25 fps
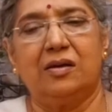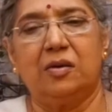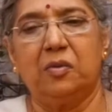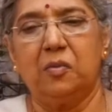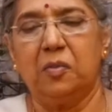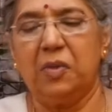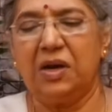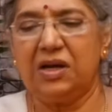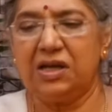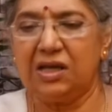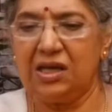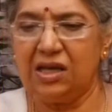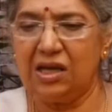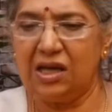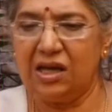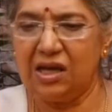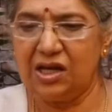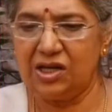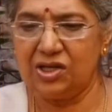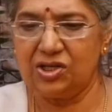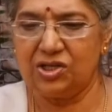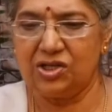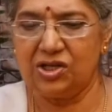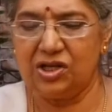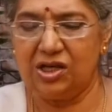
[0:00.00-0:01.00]
But here
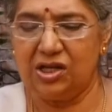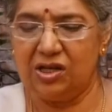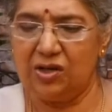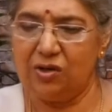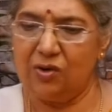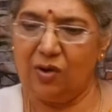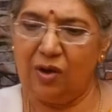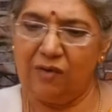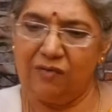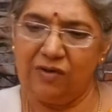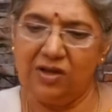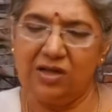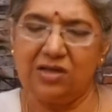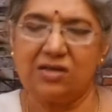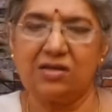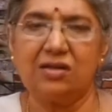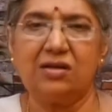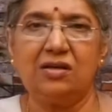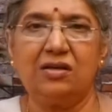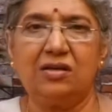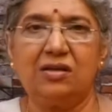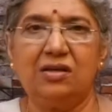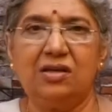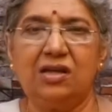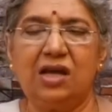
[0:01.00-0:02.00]
is she, you have
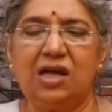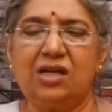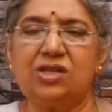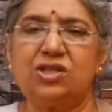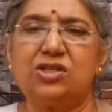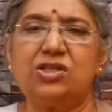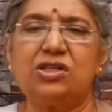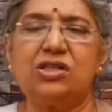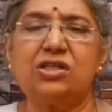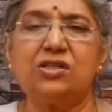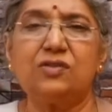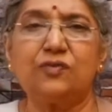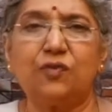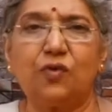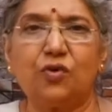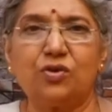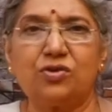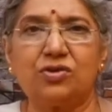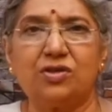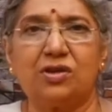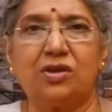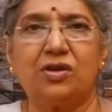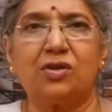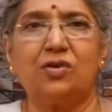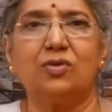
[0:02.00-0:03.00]
eaten, yet she is
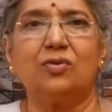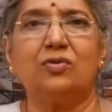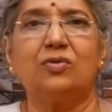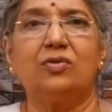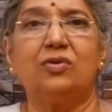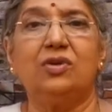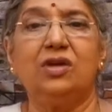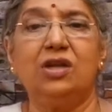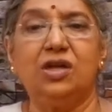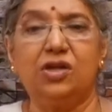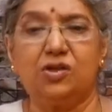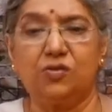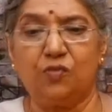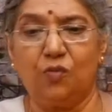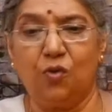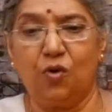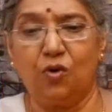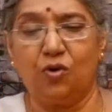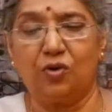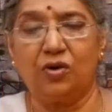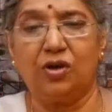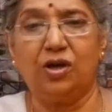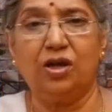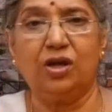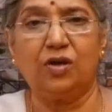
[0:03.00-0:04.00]
forcing you, eat
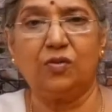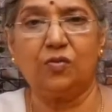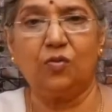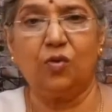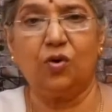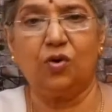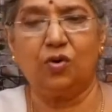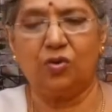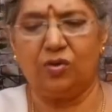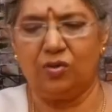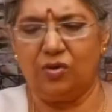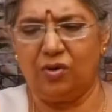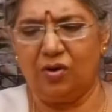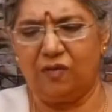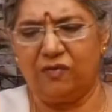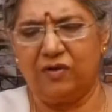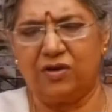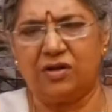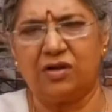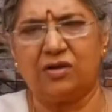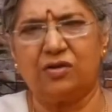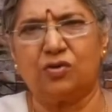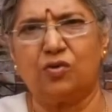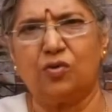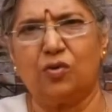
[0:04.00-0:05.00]
more, you have
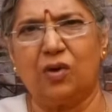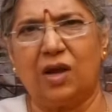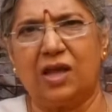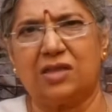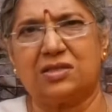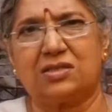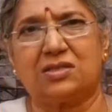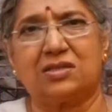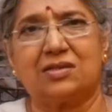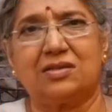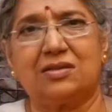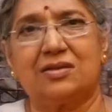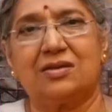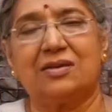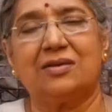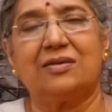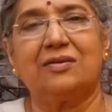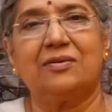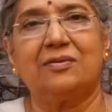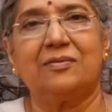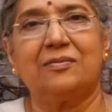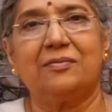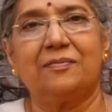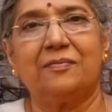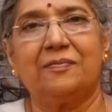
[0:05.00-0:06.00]
eaten too less.
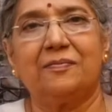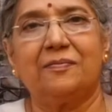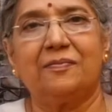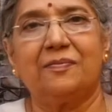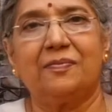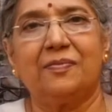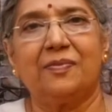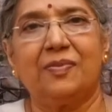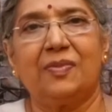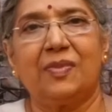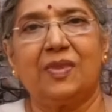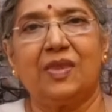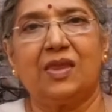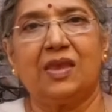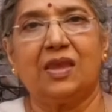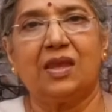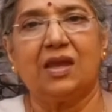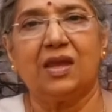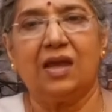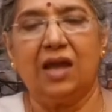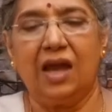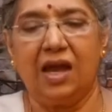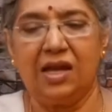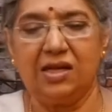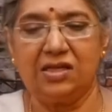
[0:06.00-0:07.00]

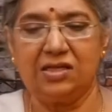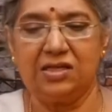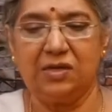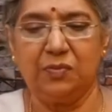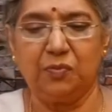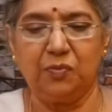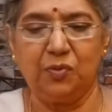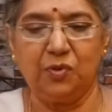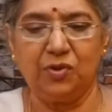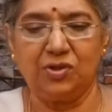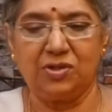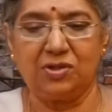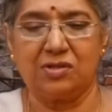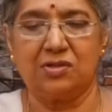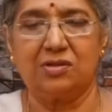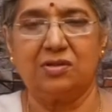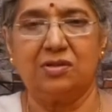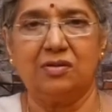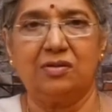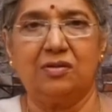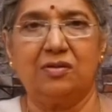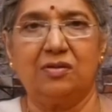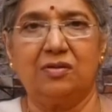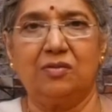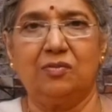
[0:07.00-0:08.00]
And she puts
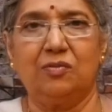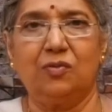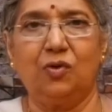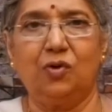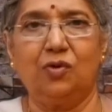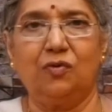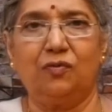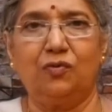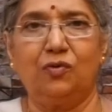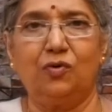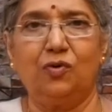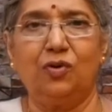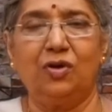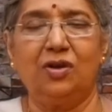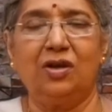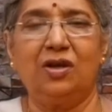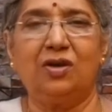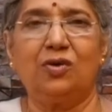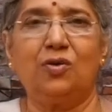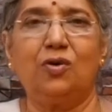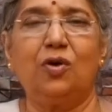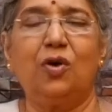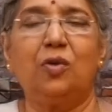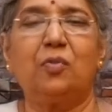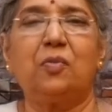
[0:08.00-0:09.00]
more food
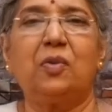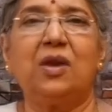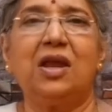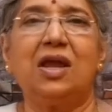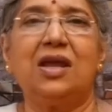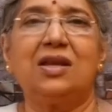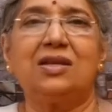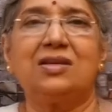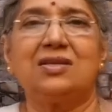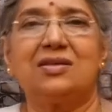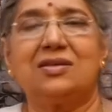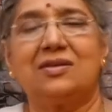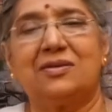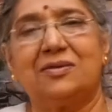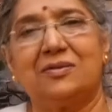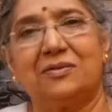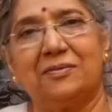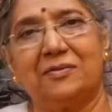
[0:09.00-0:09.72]
into your plate.